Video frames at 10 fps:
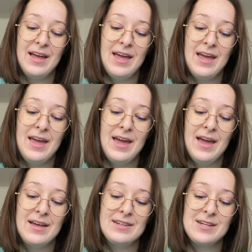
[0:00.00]
hey,
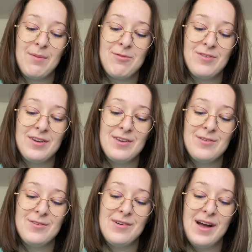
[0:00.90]
I shopped for
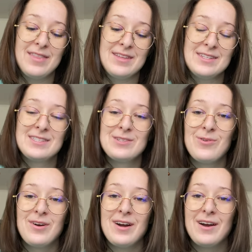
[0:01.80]
you at this
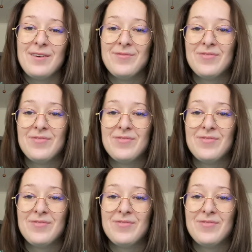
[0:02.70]
store.